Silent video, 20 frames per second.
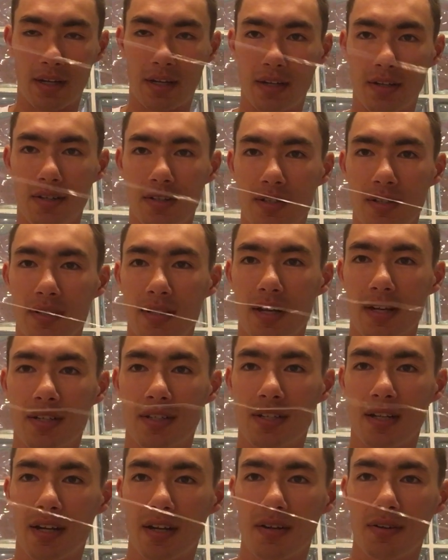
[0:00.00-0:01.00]
you just
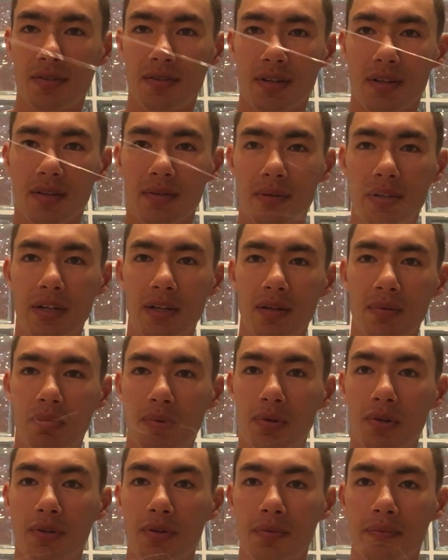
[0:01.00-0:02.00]
attach that, goes all the way to your
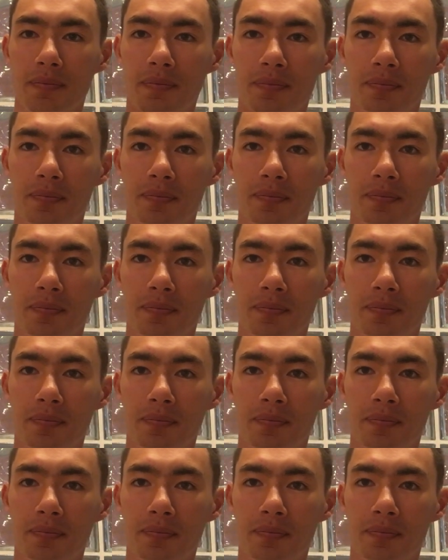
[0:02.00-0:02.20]
pole.